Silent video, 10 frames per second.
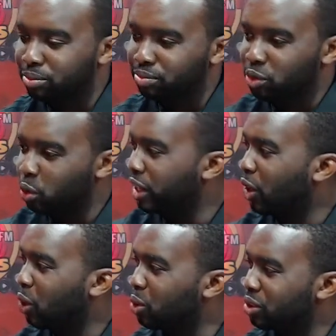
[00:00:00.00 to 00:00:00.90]
3
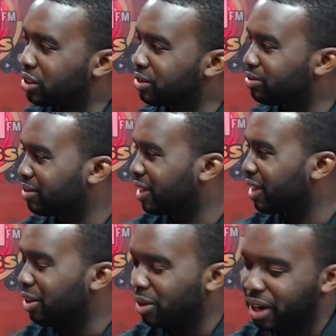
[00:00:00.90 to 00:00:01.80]
goals
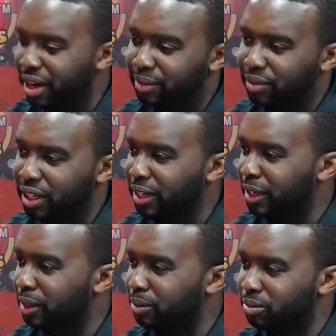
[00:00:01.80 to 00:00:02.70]
there, right?
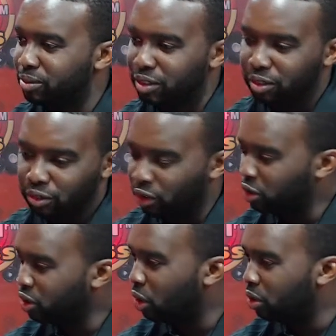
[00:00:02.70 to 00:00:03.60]

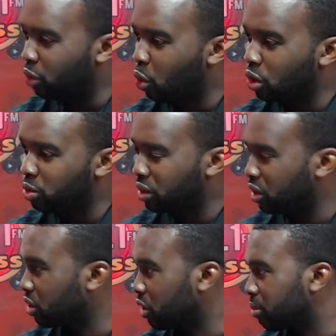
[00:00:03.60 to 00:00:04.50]
First goal, of course, was to
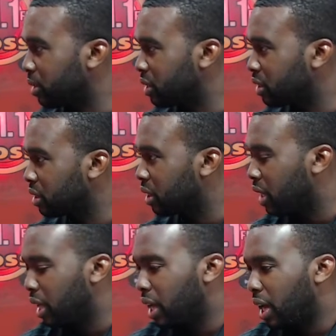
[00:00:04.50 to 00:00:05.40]
start the business.
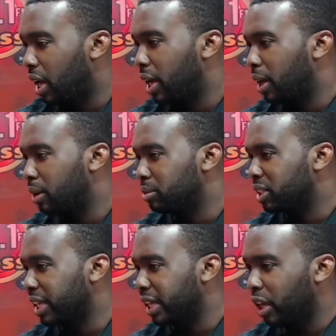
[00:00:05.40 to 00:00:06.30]
The
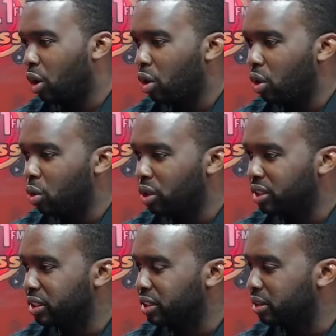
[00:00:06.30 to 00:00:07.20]
second goal
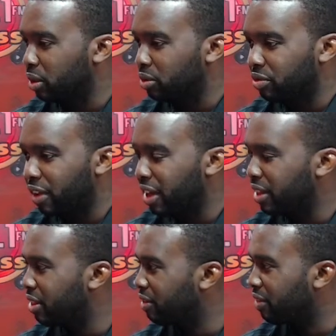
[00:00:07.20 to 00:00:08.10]
was
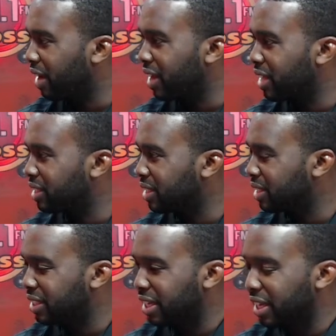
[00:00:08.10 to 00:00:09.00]
faith,
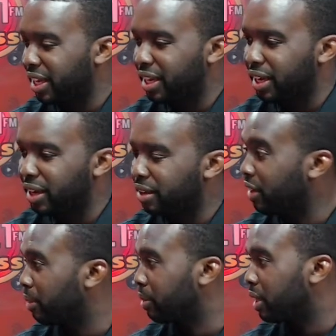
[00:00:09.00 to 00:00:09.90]
finances, and
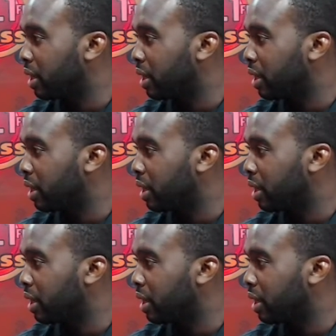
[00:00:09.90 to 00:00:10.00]
family.